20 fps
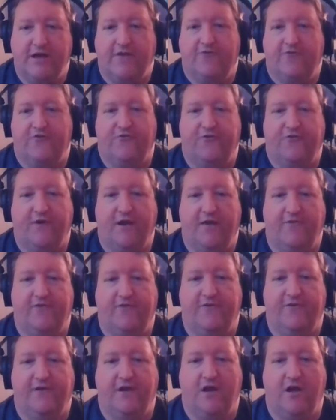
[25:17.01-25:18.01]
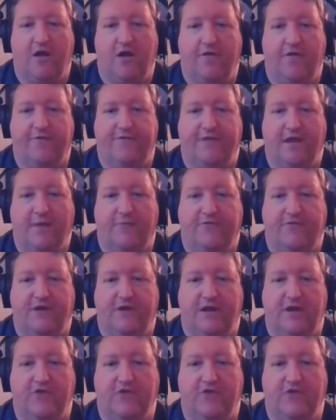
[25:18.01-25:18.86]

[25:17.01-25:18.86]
exercises and concepts to